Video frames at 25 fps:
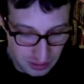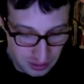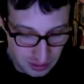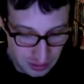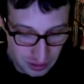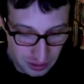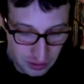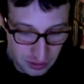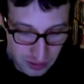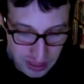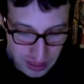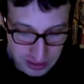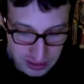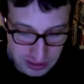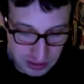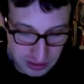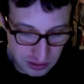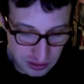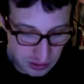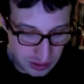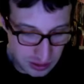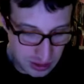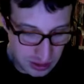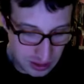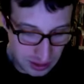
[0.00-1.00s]
Great
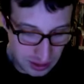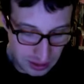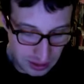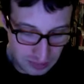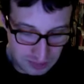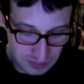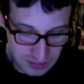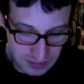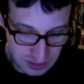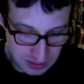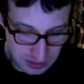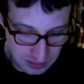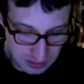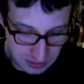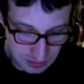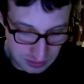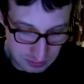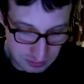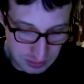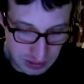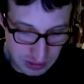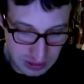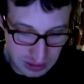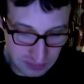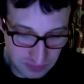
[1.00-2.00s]
story of just a
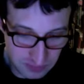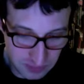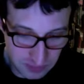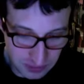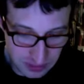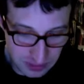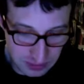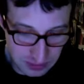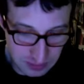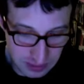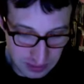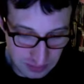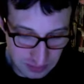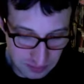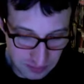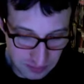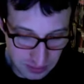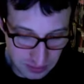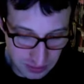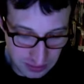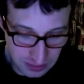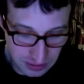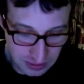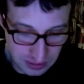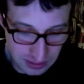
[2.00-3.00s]
bunch of villains being
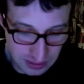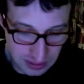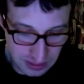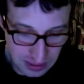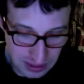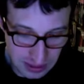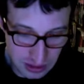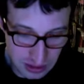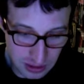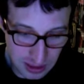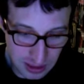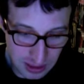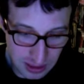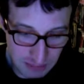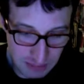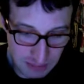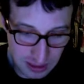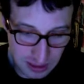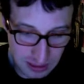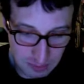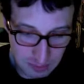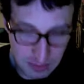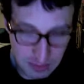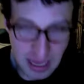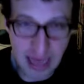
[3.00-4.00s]
villains and trying to make
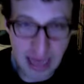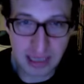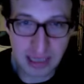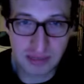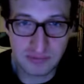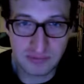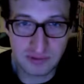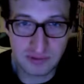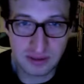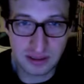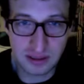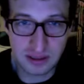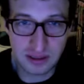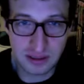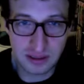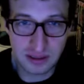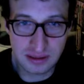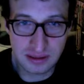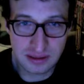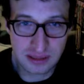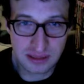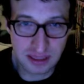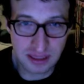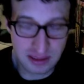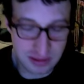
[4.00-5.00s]
a pack of
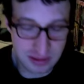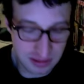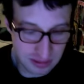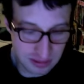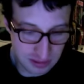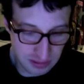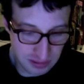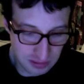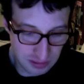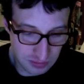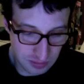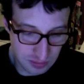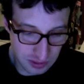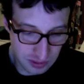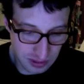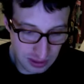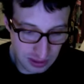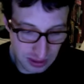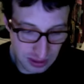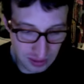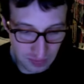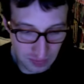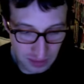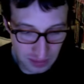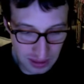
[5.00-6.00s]
goodness, and it just doesn't work
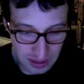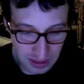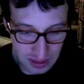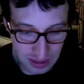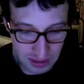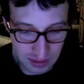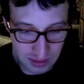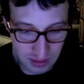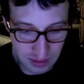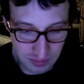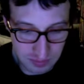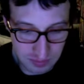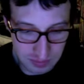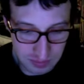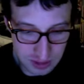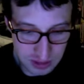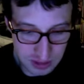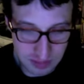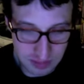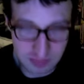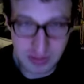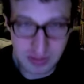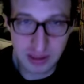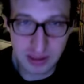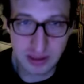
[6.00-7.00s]
out, and them
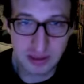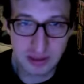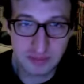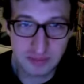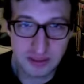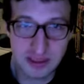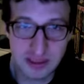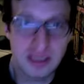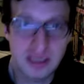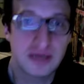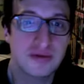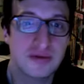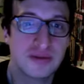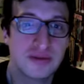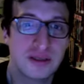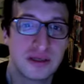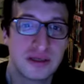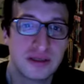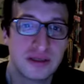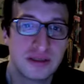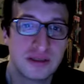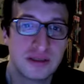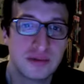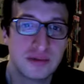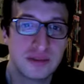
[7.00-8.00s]
just being themselves on a
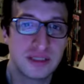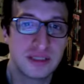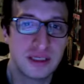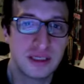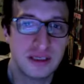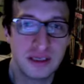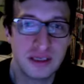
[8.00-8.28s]
double date.